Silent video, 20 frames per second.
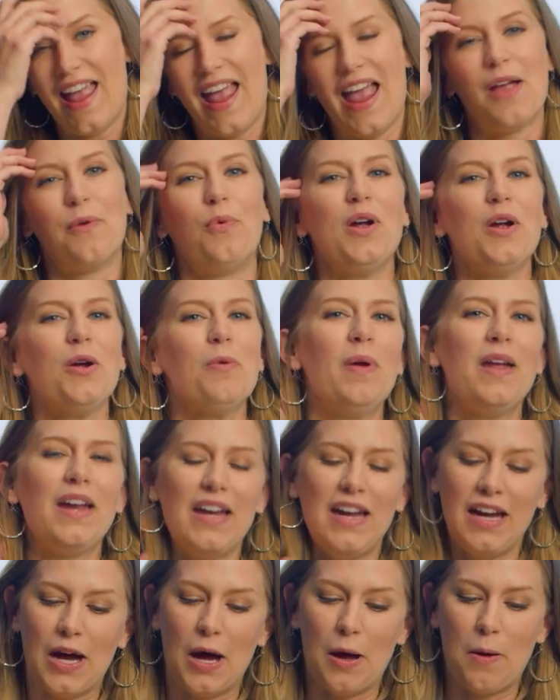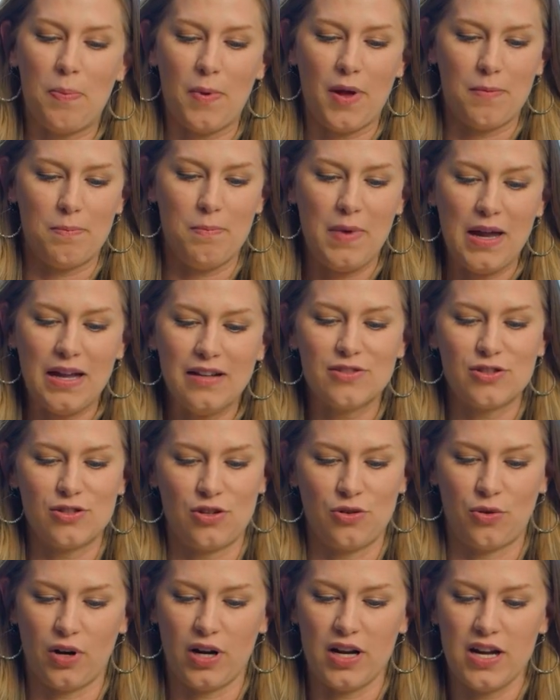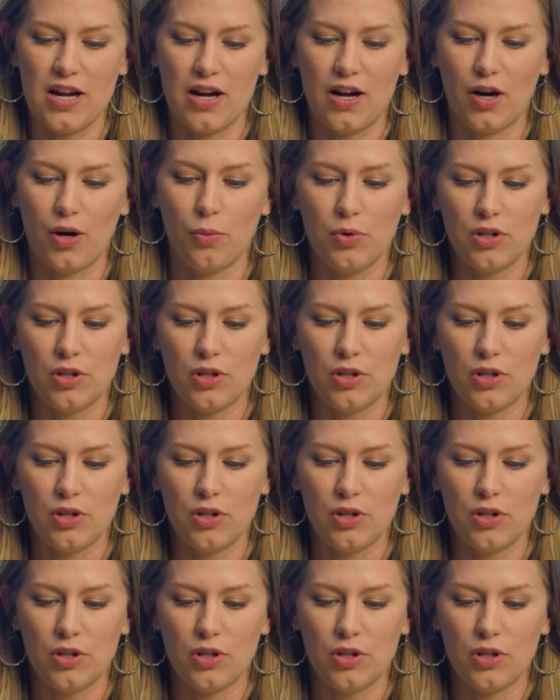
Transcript: And we are picking up mid-story here